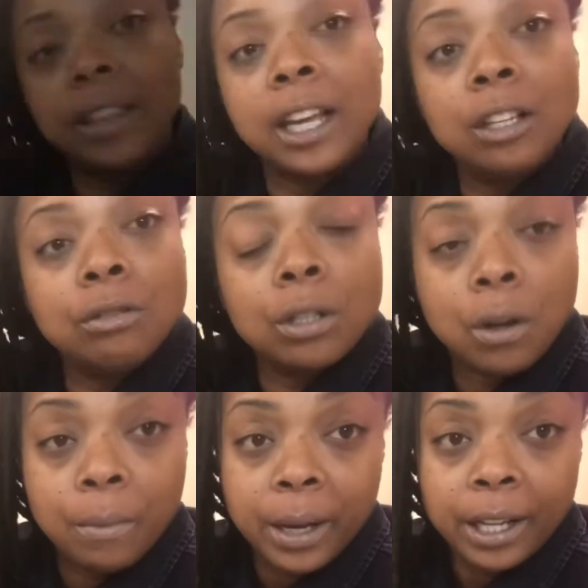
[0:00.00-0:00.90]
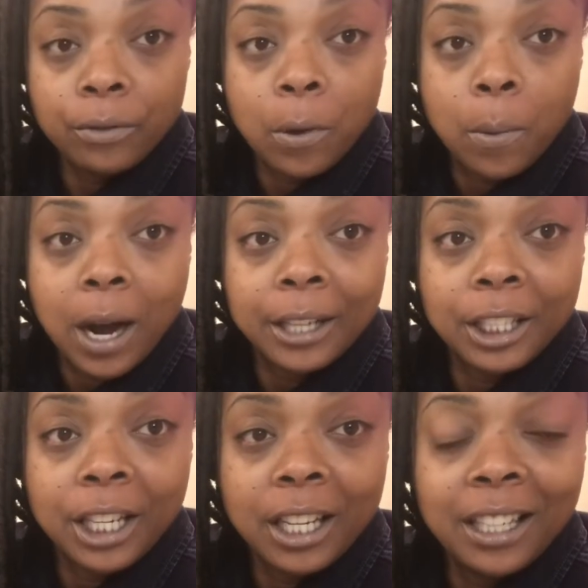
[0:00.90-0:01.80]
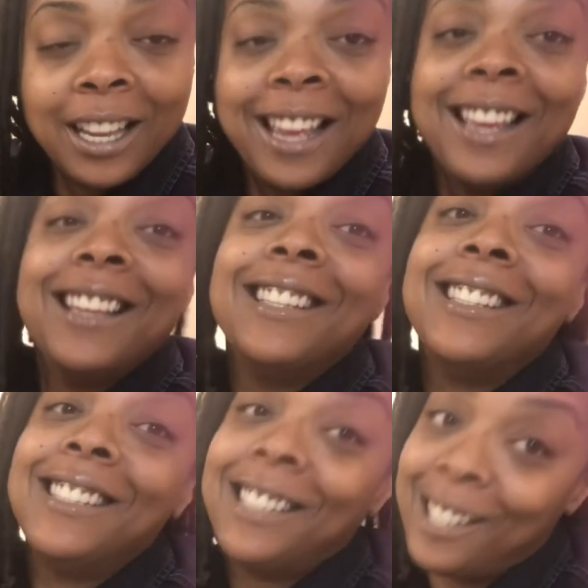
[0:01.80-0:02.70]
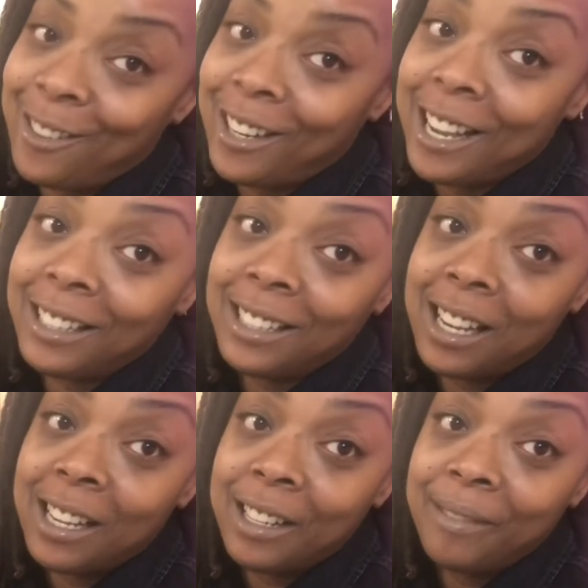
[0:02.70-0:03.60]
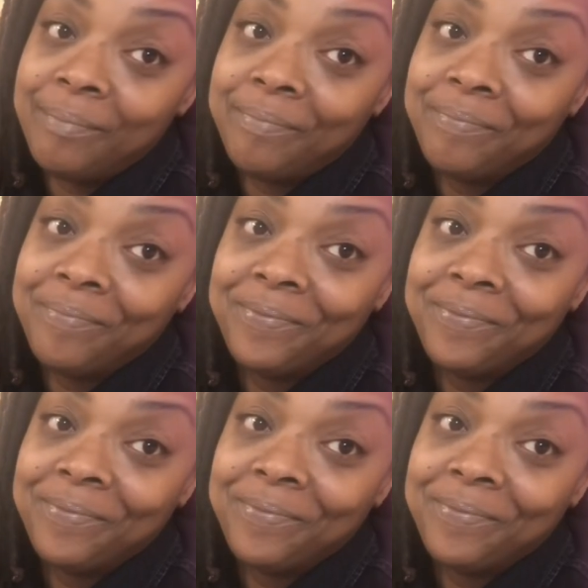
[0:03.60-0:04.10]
Thank you so much for watching. Till next time.